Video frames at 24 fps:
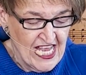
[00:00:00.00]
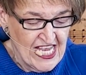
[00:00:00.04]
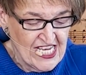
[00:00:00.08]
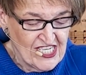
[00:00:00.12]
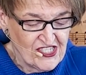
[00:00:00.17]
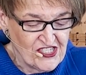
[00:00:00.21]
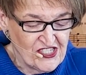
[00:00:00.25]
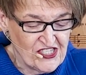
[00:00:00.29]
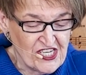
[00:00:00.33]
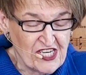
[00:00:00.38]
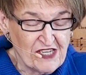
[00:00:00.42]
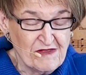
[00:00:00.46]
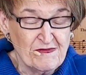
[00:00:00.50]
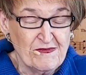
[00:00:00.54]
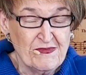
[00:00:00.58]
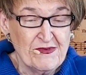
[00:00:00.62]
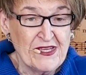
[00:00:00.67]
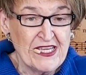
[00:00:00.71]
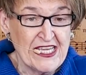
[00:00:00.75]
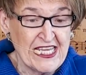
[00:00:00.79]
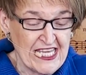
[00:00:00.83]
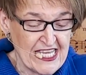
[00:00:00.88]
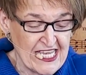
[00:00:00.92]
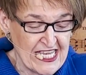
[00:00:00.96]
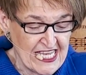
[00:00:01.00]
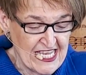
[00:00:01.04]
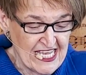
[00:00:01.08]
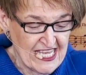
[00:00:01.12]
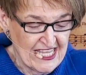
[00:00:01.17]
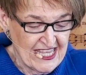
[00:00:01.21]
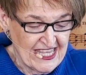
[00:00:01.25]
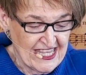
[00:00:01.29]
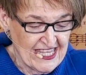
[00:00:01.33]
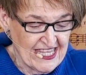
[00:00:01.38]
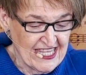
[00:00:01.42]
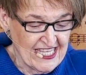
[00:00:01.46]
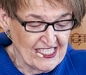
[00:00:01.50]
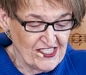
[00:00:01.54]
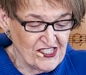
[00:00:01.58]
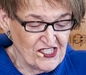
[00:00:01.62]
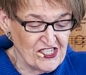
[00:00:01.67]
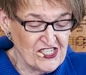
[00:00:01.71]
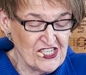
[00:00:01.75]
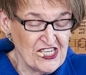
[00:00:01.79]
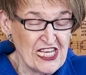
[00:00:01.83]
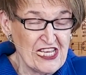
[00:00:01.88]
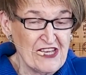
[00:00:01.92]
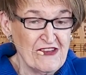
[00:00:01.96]
shall be the
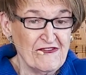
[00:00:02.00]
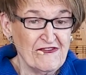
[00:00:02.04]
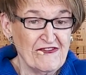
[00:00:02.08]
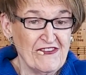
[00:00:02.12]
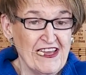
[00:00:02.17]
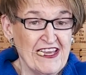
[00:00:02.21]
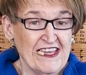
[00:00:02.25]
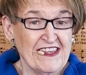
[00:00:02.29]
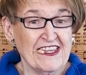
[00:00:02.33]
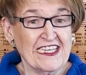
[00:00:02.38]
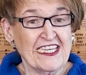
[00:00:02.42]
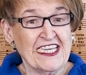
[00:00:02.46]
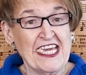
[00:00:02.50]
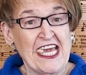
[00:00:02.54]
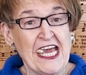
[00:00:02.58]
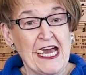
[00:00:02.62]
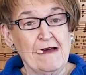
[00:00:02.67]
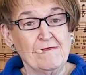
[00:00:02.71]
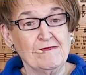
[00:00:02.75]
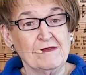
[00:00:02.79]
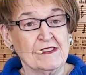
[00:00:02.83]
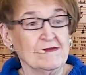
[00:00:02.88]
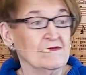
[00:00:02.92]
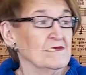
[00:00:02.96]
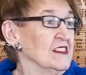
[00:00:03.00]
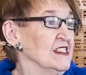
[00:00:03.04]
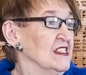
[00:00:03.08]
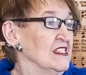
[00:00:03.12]
chief and the captain."